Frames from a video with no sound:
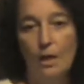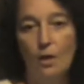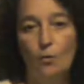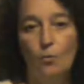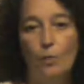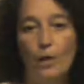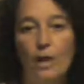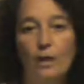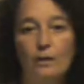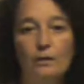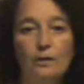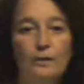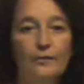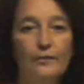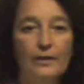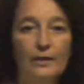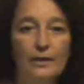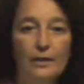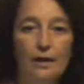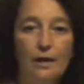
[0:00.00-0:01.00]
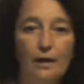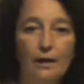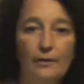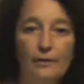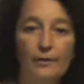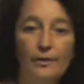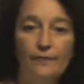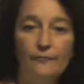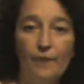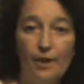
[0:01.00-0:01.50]
Well, the
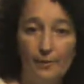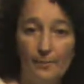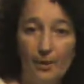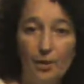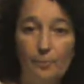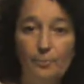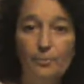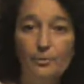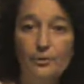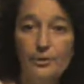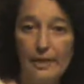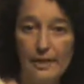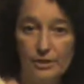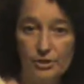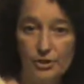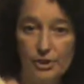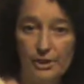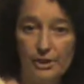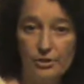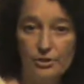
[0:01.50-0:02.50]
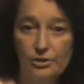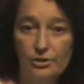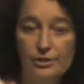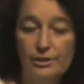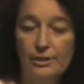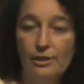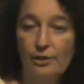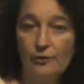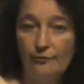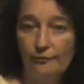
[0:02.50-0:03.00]
Environmental Protection
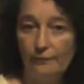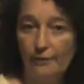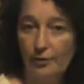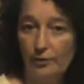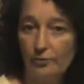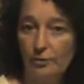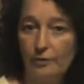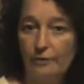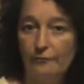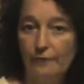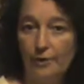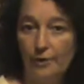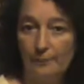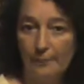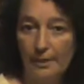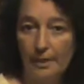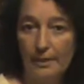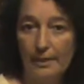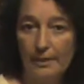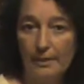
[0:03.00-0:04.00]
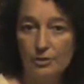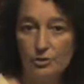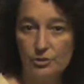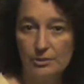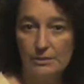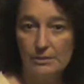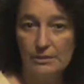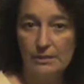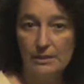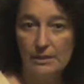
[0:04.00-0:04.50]
Agency, our federal environmental
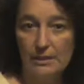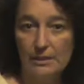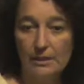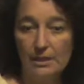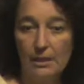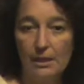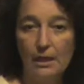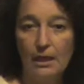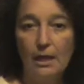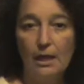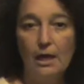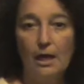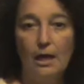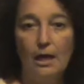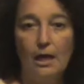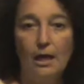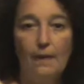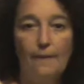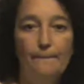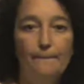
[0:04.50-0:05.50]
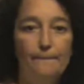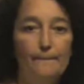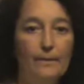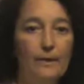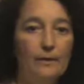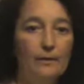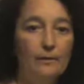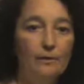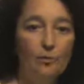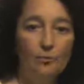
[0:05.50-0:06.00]
agency,
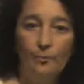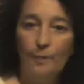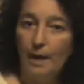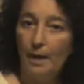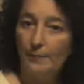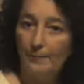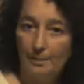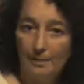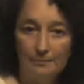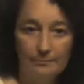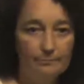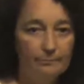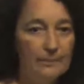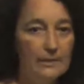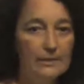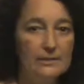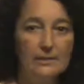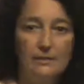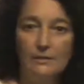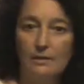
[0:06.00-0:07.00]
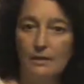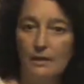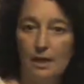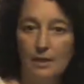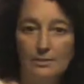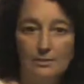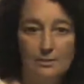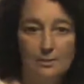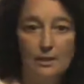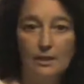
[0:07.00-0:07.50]
Obama basically
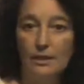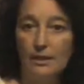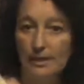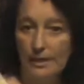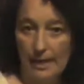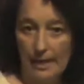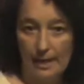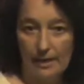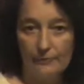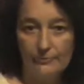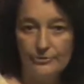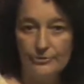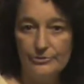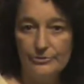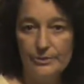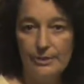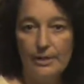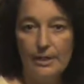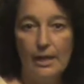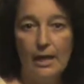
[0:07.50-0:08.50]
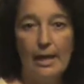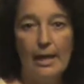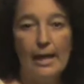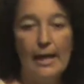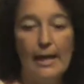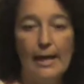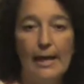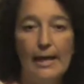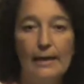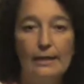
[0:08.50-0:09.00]
got to clean house,
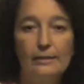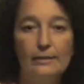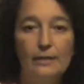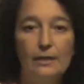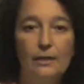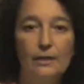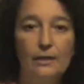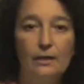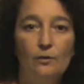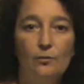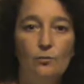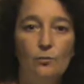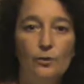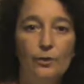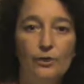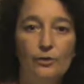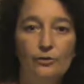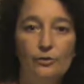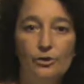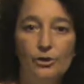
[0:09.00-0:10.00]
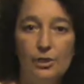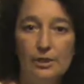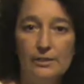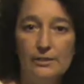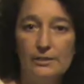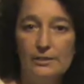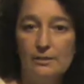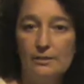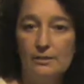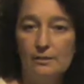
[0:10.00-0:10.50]
and we are
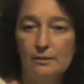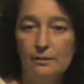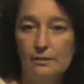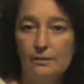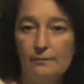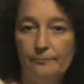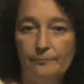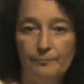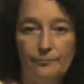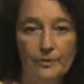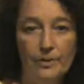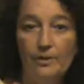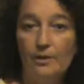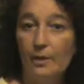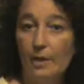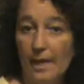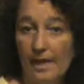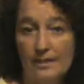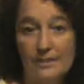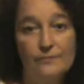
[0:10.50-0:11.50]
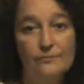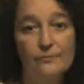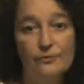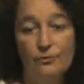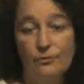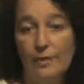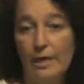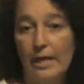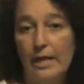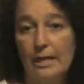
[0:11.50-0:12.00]
just in the last
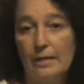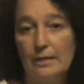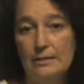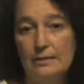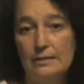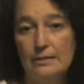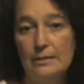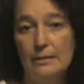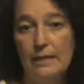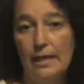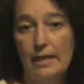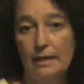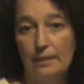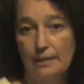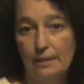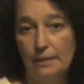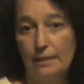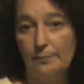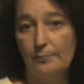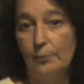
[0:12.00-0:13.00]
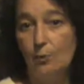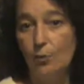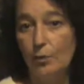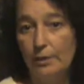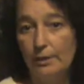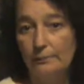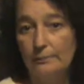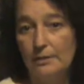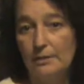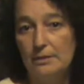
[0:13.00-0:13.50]
few days getting the
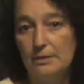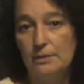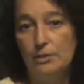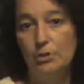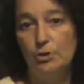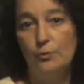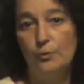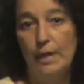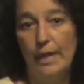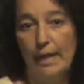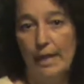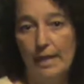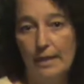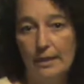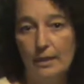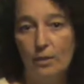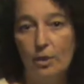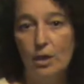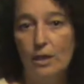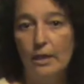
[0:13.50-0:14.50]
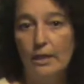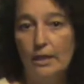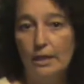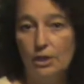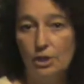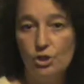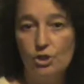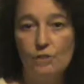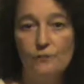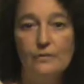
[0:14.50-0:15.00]
appointments to head
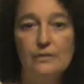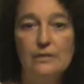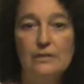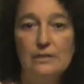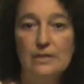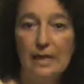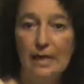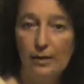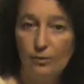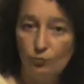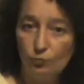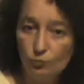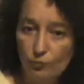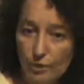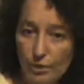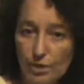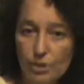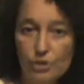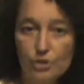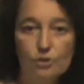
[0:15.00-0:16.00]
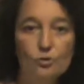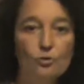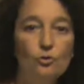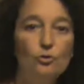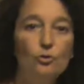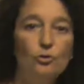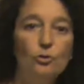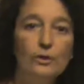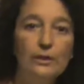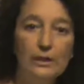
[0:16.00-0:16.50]
each of the 10
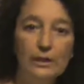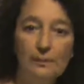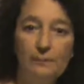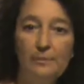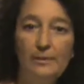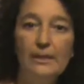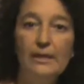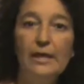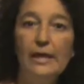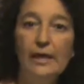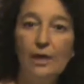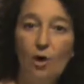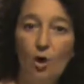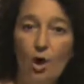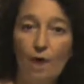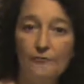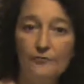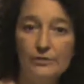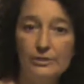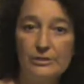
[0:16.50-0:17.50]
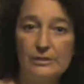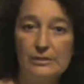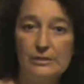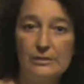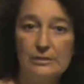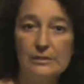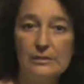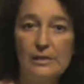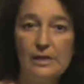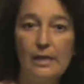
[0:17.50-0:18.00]
regional EPA
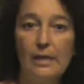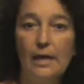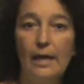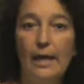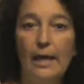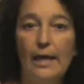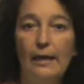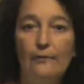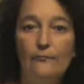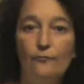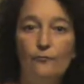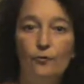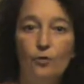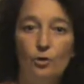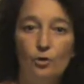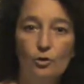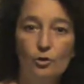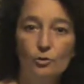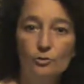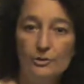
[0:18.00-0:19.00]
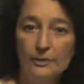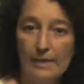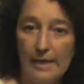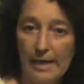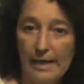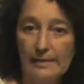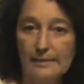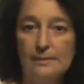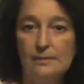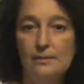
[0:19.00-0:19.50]
offices. And for
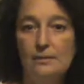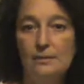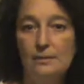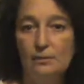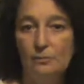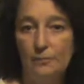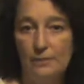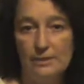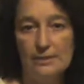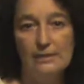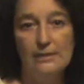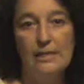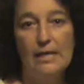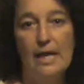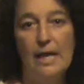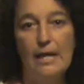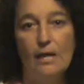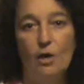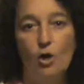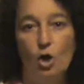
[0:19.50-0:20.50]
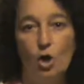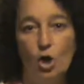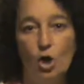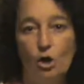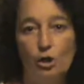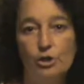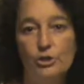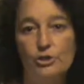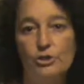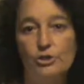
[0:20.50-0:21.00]
Texas, Louisiana,
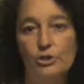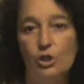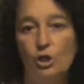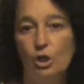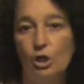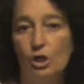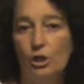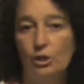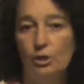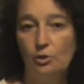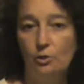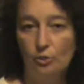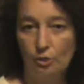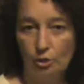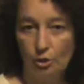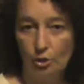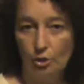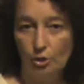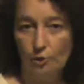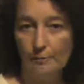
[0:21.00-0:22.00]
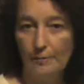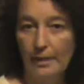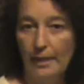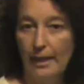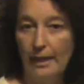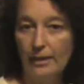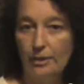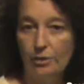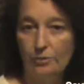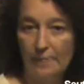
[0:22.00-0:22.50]
Arkansas, Oklahoma,
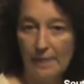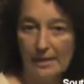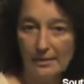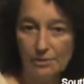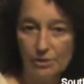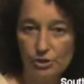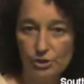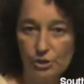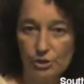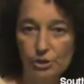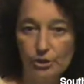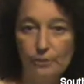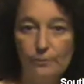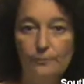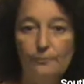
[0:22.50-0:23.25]
and New Mexico,